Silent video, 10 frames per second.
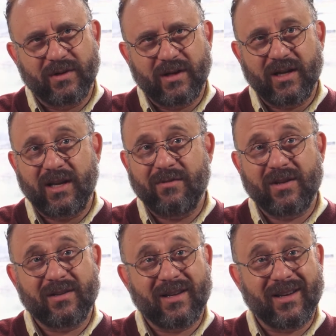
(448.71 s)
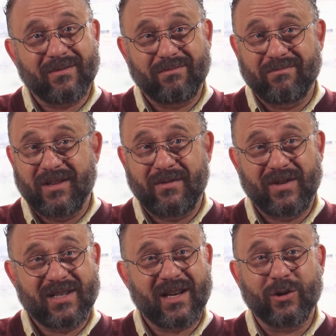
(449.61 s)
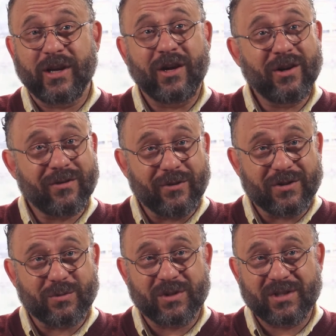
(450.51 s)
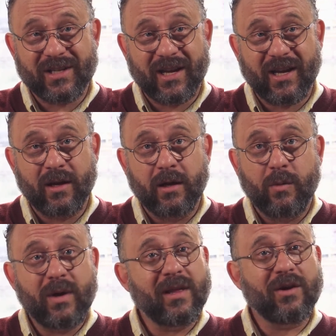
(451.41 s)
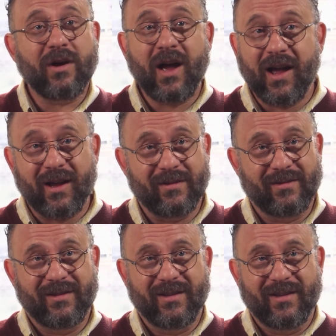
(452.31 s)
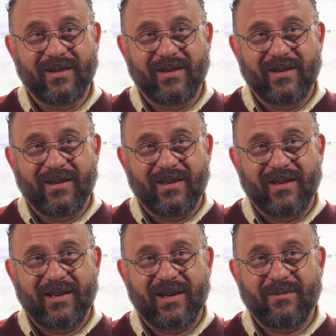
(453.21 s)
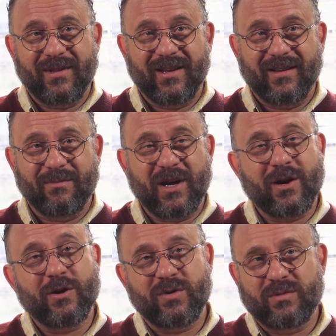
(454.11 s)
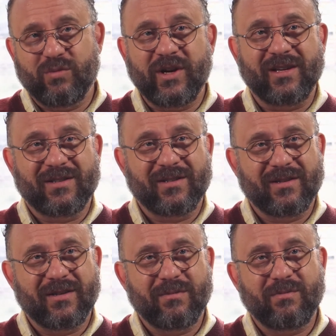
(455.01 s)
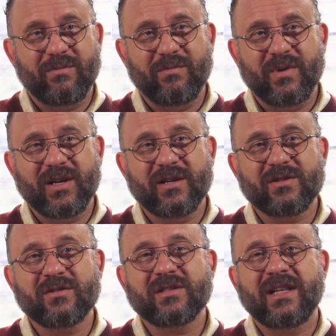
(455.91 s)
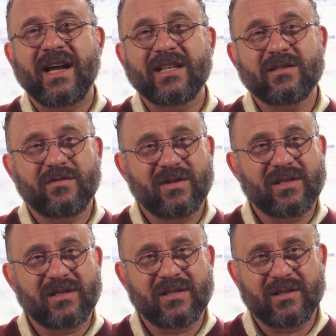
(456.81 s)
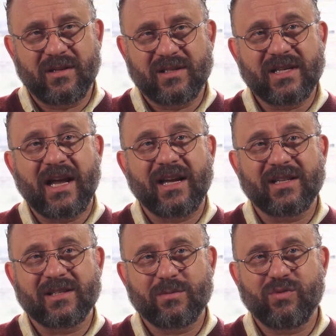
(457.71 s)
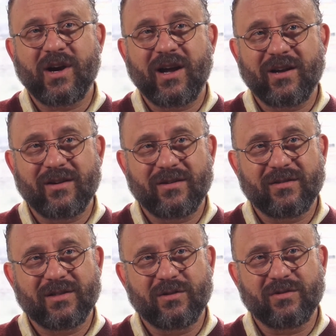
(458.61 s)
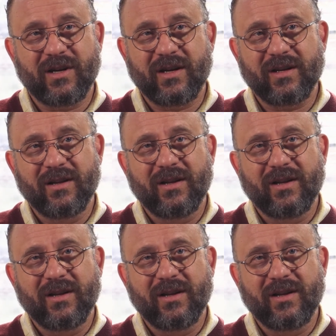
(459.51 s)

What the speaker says: And even like infant toddler caregivers will say, when they cry. And I'm like, my heart always breaks because there's lots of signs prior to crying.